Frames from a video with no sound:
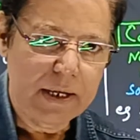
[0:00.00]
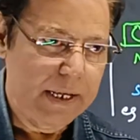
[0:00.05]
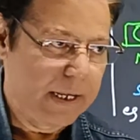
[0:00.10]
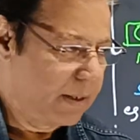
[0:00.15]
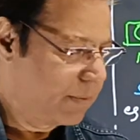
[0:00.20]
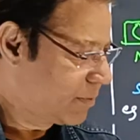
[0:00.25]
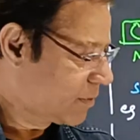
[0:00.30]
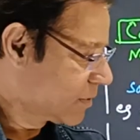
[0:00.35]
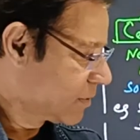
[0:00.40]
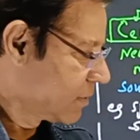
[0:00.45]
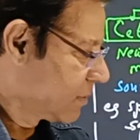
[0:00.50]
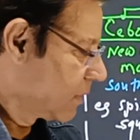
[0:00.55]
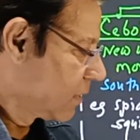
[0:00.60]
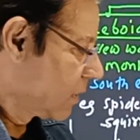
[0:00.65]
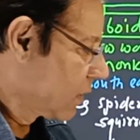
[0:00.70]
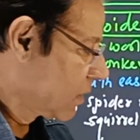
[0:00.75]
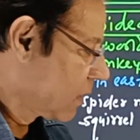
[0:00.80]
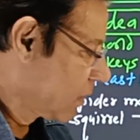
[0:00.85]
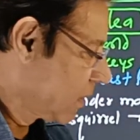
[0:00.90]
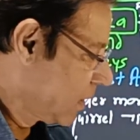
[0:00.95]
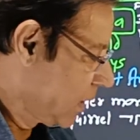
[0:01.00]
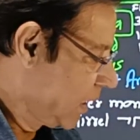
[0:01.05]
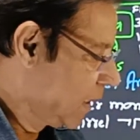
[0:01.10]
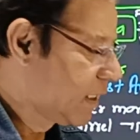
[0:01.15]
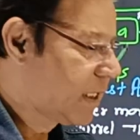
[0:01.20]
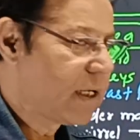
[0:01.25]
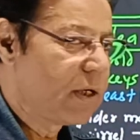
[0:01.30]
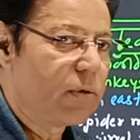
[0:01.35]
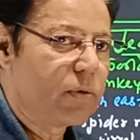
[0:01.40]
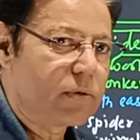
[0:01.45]
apes
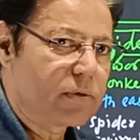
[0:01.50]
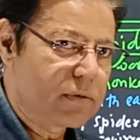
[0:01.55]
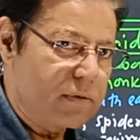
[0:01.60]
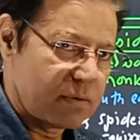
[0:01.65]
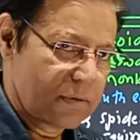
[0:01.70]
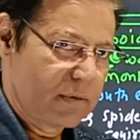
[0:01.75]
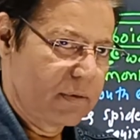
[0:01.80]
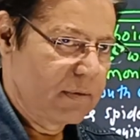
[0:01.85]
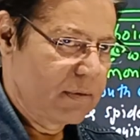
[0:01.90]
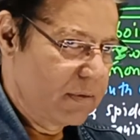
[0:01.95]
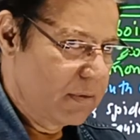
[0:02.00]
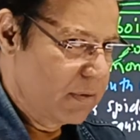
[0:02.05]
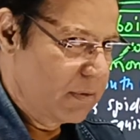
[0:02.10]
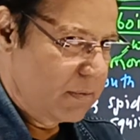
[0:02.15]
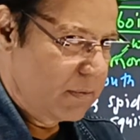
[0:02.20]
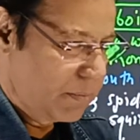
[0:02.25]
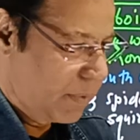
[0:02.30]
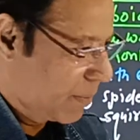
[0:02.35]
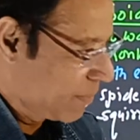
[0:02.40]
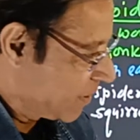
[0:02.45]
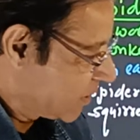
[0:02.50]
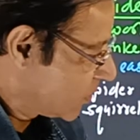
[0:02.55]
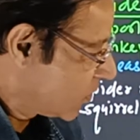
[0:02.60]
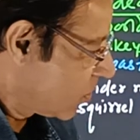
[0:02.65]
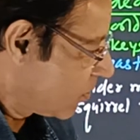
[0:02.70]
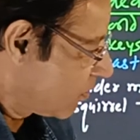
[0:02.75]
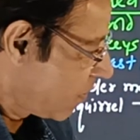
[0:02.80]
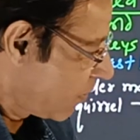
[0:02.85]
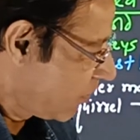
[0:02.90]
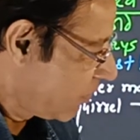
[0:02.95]
includes famous
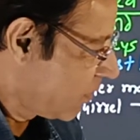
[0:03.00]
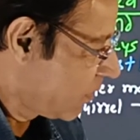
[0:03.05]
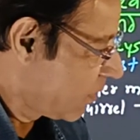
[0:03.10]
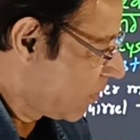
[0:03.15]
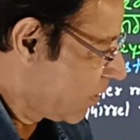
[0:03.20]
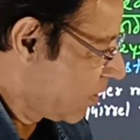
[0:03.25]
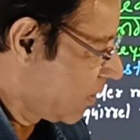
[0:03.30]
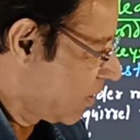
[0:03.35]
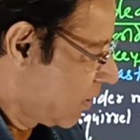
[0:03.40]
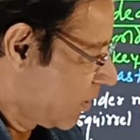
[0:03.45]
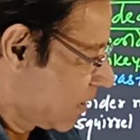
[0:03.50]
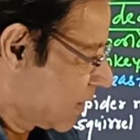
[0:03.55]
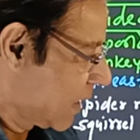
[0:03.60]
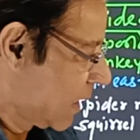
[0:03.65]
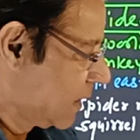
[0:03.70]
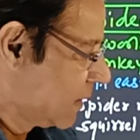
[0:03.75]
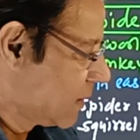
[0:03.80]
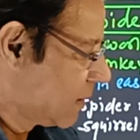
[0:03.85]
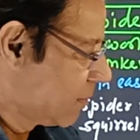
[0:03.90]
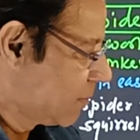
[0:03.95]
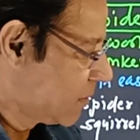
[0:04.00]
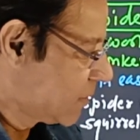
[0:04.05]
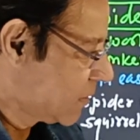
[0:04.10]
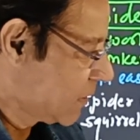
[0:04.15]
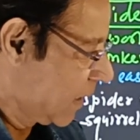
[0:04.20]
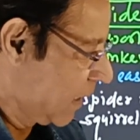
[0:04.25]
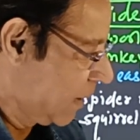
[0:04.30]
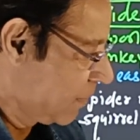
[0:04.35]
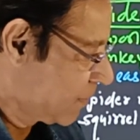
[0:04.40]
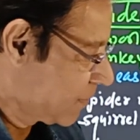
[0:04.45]
group of organisms:
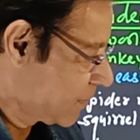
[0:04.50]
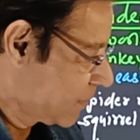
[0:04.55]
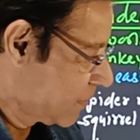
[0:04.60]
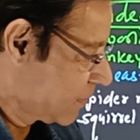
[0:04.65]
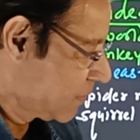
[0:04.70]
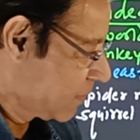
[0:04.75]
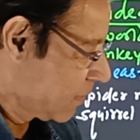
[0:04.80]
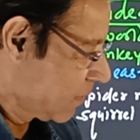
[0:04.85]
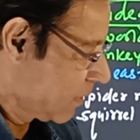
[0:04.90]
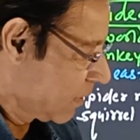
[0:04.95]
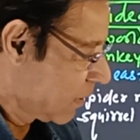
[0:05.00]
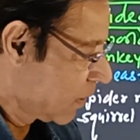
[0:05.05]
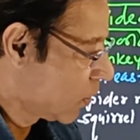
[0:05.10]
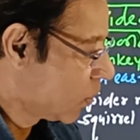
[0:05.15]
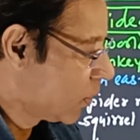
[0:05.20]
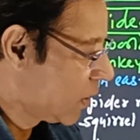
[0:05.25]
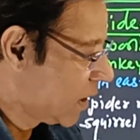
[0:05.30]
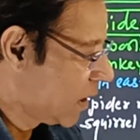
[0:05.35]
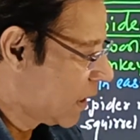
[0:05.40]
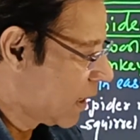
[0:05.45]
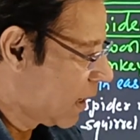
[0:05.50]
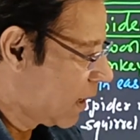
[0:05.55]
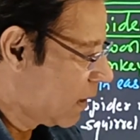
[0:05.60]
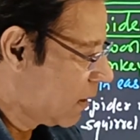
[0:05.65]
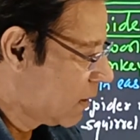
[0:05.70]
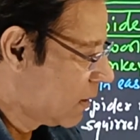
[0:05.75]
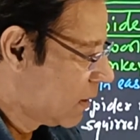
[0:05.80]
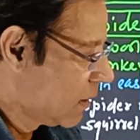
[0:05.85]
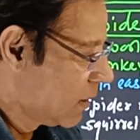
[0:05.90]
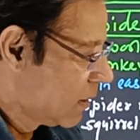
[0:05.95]
apes, gorilla,
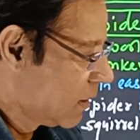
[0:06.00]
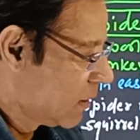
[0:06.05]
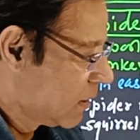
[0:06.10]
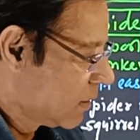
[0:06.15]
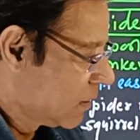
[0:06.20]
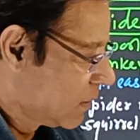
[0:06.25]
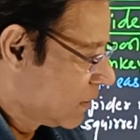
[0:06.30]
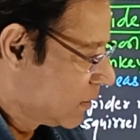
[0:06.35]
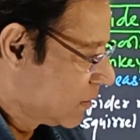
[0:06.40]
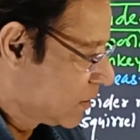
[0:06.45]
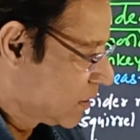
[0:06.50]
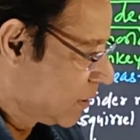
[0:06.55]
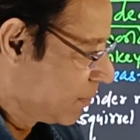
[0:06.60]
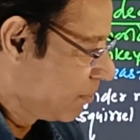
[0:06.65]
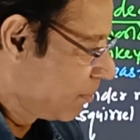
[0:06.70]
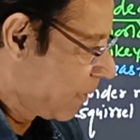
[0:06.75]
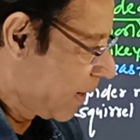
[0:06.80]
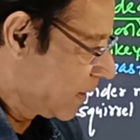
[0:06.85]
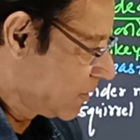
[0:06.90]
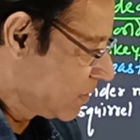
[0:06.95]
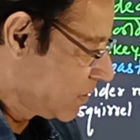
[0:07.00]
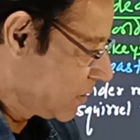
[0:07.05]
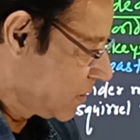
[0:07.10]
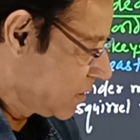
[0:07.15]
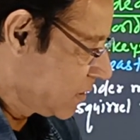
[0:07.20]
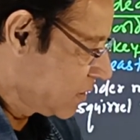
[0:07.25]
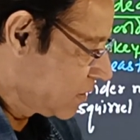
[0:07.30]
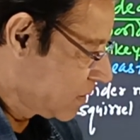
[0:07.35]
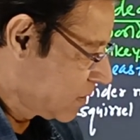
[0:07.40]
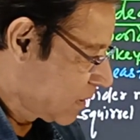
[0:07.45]

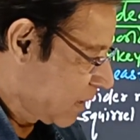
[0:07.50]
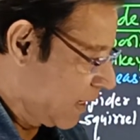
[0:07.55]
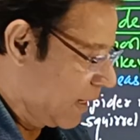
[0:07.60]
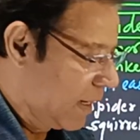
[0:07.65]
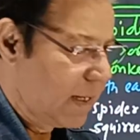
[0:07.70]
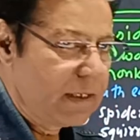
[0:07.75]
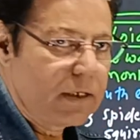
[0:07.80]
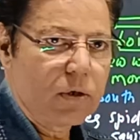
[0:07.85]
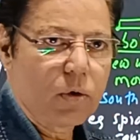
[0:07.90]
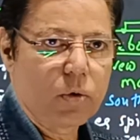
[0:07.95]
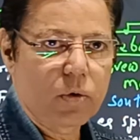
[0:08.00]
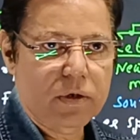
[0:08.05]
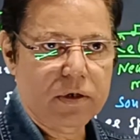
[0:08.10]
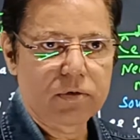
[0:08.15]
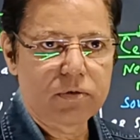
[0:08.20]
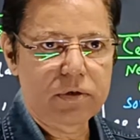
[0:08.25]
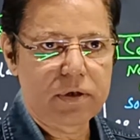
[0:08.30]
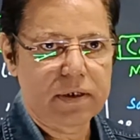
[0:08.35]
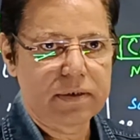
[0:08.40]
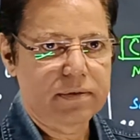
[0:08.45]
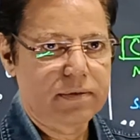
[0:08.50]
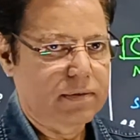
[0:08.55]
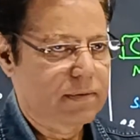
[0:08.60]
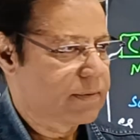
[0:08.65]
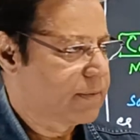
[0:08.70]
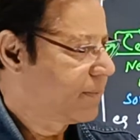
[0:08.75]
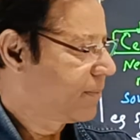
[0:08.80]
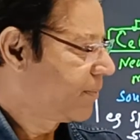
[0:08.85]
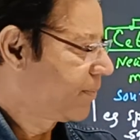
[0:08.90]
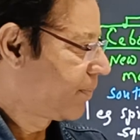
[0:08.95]
chimpanzees, and
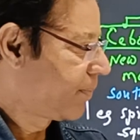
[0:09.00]
orangutans.